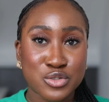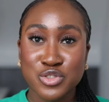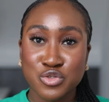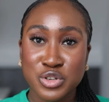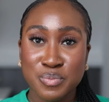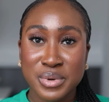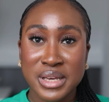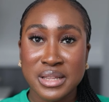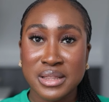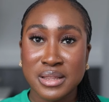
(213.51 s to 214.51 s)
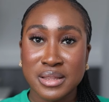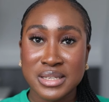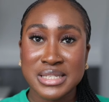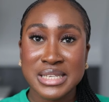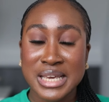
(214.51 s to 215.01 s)
stripping
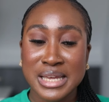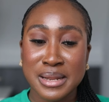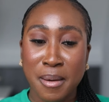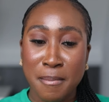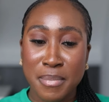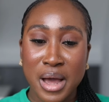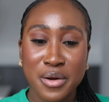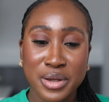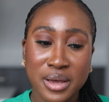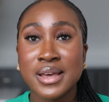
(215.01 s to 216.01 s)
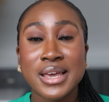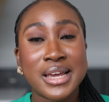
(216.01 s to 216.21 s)
the skin barrier.